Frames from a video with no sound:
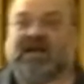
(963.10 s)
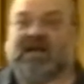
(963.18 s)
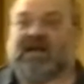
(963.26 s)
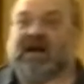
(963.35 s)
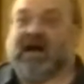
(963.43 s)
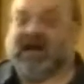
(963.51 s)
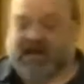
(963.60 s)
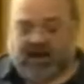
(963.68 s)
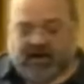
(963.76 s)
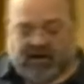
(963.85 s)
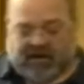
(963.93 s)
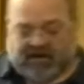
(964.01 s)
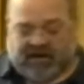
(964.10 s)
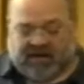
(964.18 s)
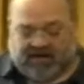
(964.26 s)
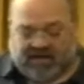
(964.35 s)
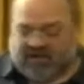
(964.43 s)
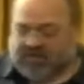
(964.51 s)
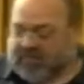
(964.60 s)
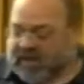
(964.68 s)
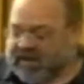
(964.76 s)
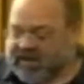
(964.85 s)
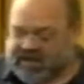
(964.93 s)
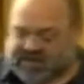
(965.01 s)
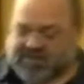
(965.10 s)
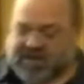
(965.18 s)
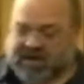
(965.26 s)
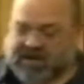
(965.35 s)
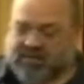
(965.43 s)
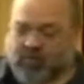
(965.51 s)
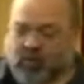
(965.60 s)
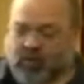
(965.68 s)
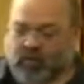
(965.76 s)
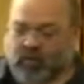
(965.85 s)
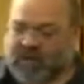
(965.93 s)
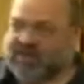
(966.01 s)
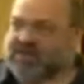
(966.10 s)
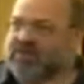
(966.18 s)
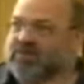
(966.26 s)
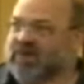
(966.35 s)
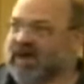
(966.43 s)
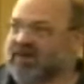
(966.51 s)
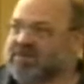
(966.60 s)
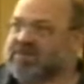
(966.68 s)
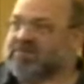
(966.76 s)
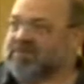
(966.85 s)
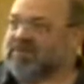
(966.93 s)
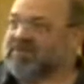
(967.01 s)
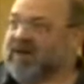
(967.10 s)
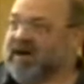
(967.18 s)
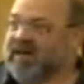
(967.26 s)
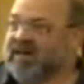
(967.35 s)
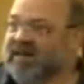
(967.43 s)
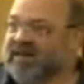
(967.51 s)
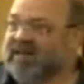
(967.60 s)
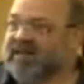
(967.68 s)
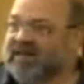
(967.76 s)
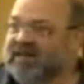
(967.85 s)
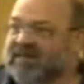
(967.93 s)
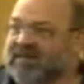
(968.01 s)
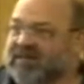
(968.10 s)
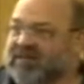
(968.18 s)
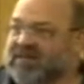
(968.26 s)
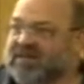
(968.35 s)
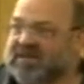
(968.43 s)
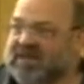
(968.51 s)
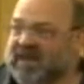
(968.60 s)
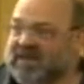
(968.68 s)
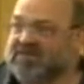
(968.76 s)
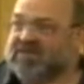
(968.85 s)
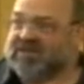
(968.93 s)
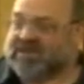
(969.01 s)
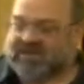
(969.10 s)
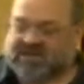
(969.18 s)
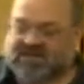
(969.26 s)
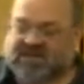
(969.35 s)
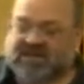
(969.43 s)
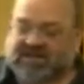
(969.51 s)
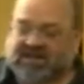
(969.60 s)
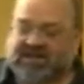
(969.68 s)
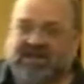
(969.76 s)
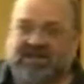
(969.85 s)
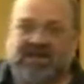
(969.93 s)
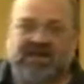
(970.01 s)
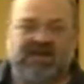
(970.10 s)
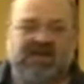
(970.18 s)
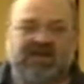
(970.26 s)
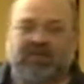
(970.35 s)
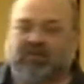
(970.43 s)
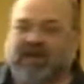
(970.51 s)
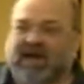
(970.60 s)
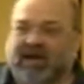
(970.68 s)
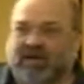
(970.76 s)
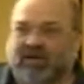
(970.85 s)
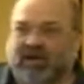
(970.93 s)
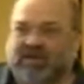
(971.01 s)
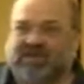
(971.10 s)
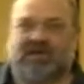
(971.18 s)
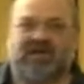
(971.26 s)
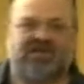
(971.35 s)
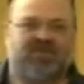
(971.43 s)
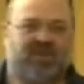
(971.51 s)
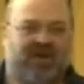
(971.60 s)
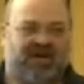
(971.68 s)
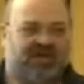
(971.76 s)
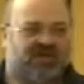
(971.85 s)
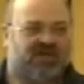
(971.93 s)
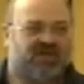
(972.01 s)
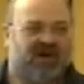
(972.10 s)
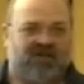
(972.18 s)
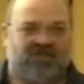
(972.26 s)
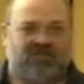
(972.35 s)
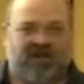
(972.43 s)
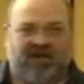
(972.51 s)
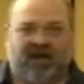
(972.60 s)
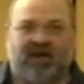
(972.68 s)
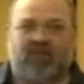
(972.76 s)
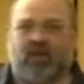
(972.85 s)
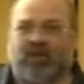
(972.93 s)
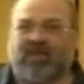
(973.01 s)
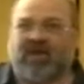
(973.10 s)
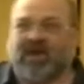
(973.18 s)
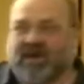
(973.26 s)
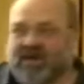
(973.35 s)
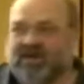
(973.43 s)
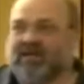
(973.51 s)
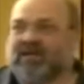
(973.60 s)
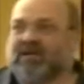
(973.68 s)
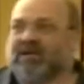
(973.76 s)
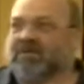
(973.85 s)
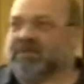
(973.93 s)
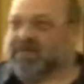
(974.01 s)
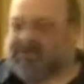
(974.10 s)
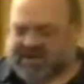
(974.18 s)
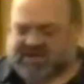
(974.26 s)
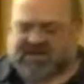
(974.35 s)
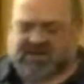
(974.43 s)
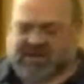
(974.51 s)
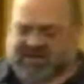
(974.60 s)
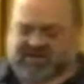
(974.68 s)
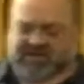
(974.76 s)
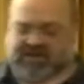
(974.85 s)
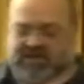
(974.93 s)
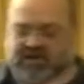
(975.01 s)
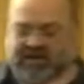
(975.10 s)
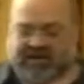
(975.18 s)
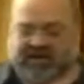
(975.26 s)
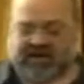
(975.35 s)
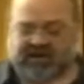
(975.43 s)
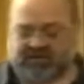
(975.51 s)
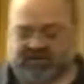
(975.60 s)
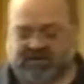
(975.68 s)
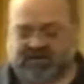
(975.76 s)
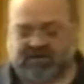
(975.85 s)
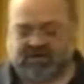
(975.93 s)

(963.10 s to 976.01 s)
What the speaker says: I know I think my head exploded more than once when I was writing the original tax routines, and we had lots and lots of meetings to try and figure out what the heck we were actually meant to be doing. It was